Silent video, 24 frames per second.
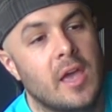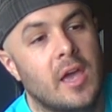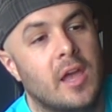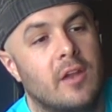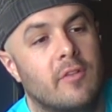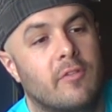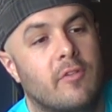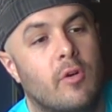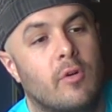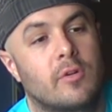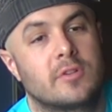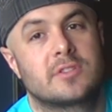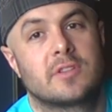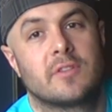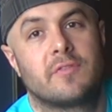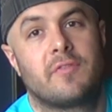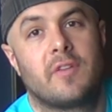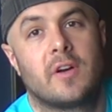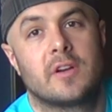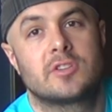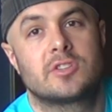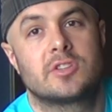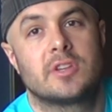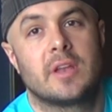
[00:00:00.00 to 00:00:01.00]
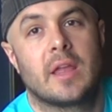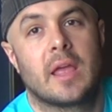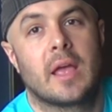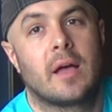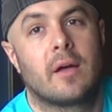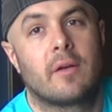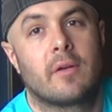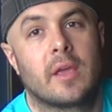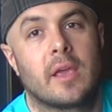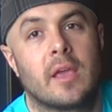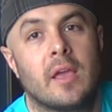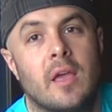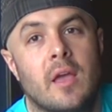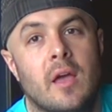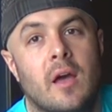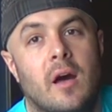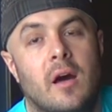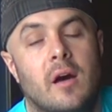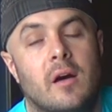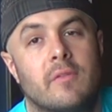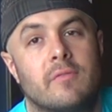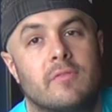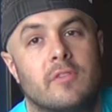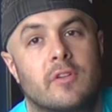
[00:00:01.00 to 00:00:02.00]
and of course the functionality
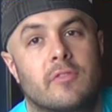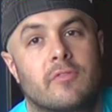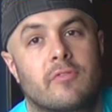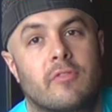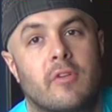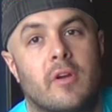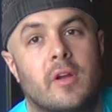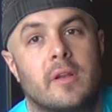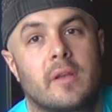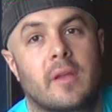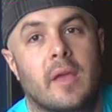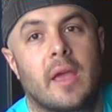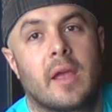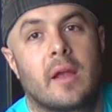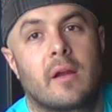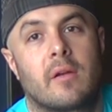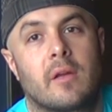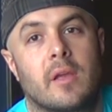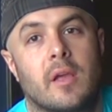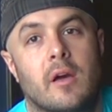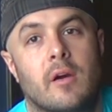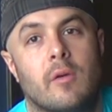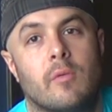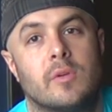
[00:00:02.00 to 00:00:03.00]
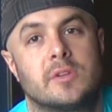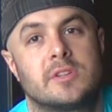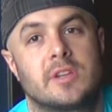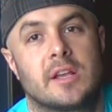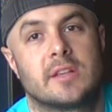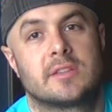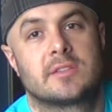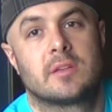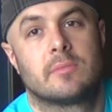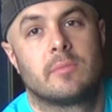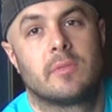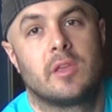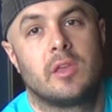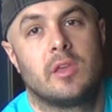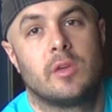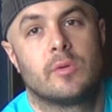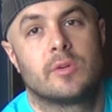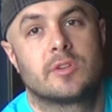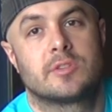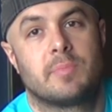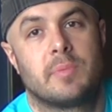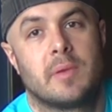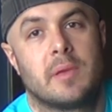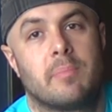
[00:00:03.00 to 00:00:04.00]
of your front area, which has some of the
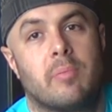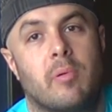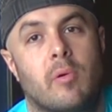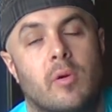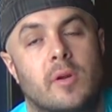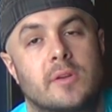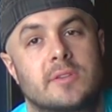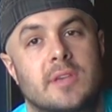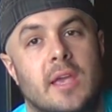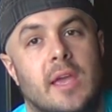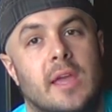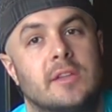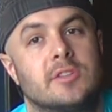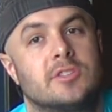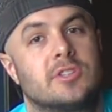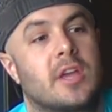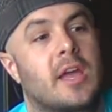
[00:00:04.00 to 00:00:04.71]
USB ports and